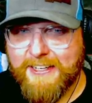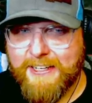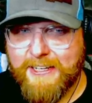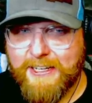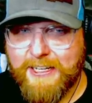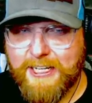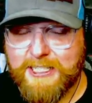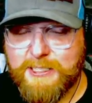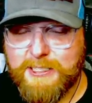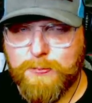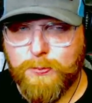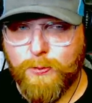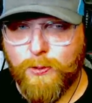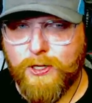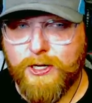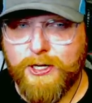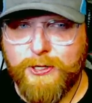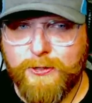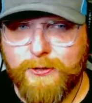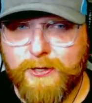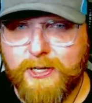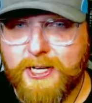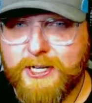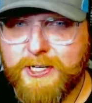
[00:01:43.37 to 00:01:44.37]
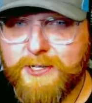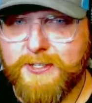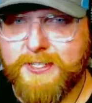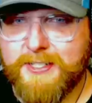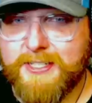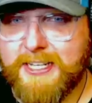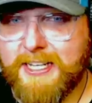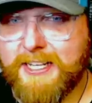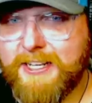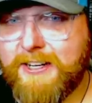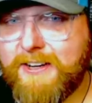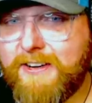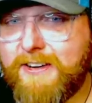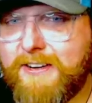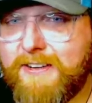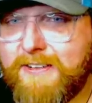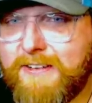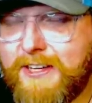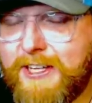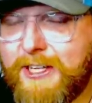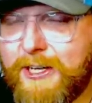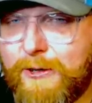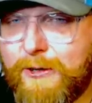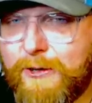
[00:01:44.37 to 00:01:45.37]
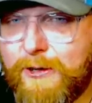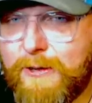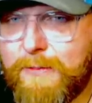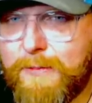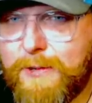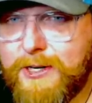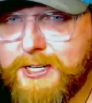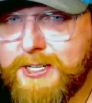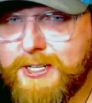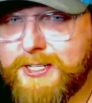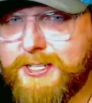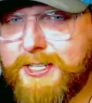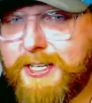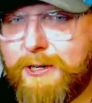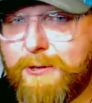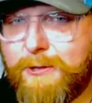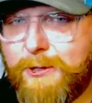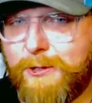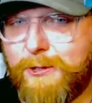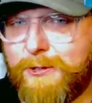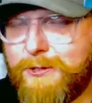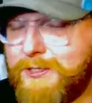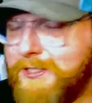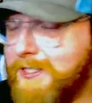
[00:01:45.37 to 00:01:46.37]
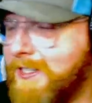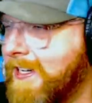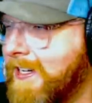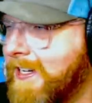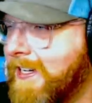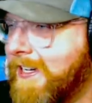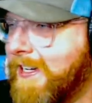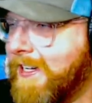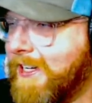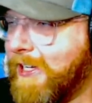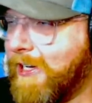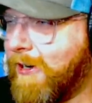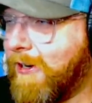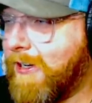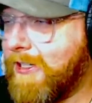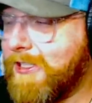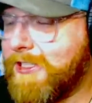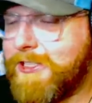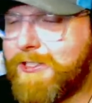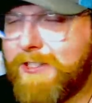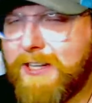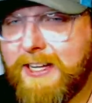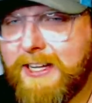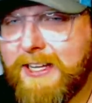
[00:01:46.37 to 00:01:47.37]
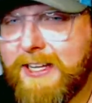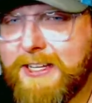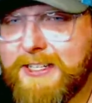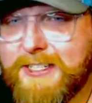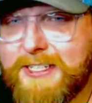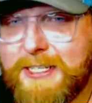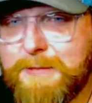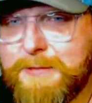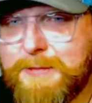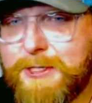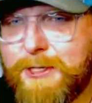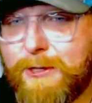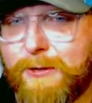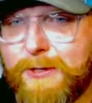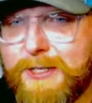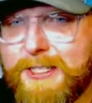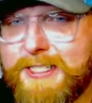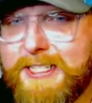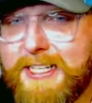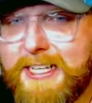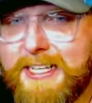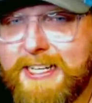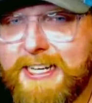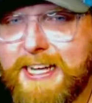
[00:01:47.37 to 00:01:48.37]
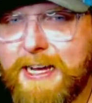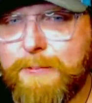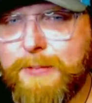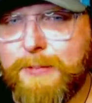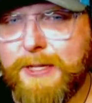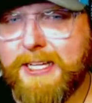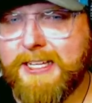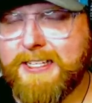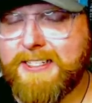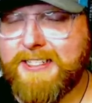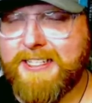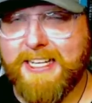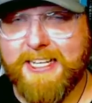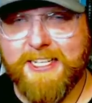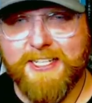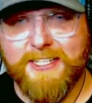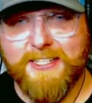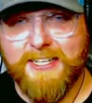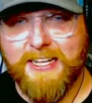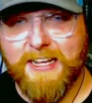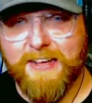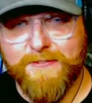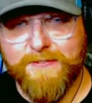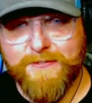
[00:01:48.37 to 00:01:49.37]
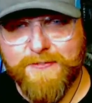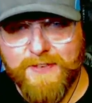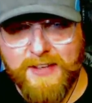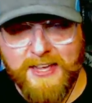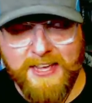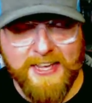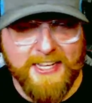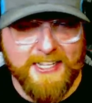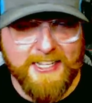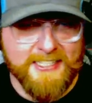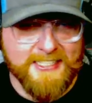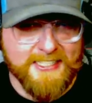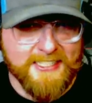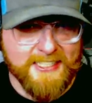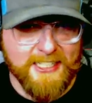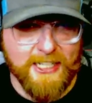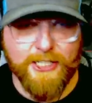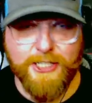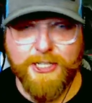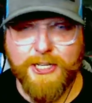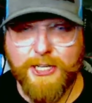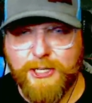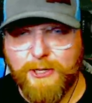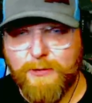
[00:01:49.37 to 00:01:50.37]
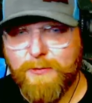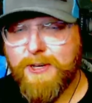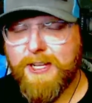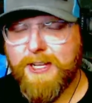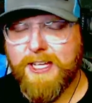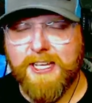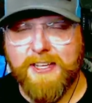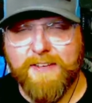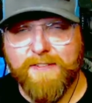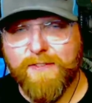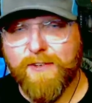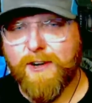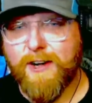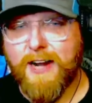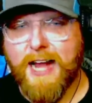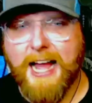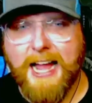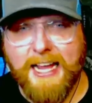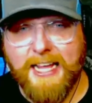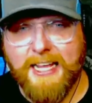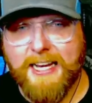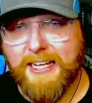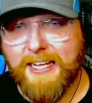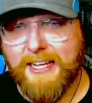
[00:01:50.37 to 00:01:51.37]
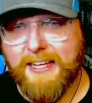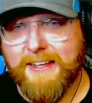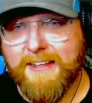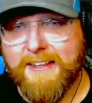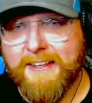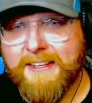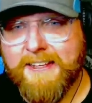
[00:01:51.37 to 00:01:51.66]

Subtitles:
exploring new countries and their, emergency crews. Australia seems to always stand out because they just have such a unique variety.